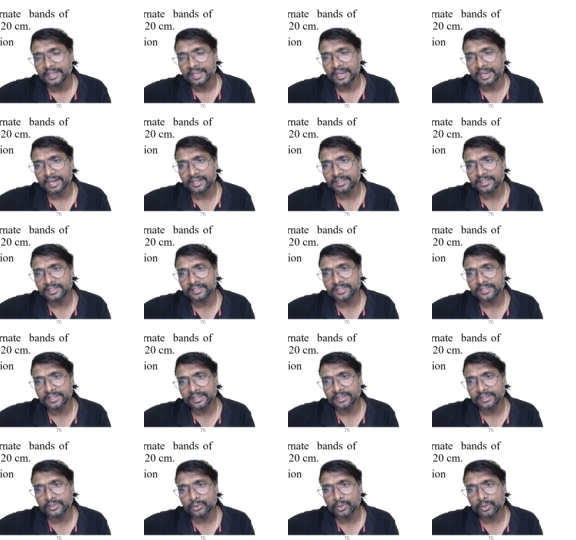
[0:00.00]
and this
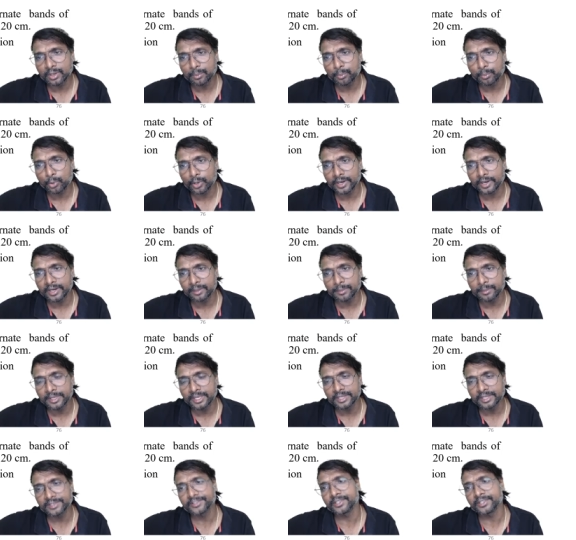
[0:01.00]
is your point
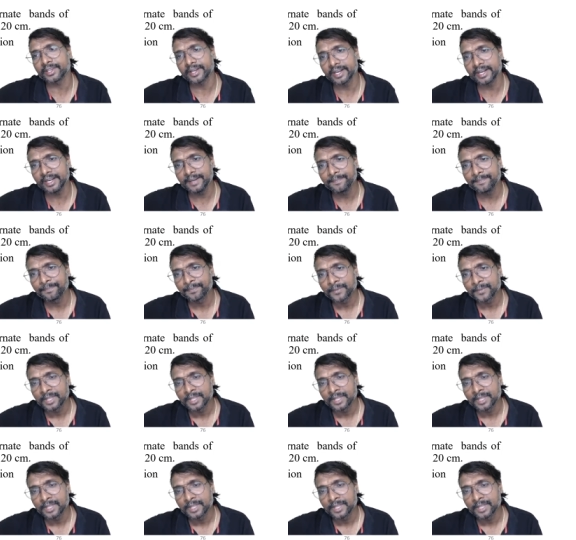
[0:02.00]
B is there, right?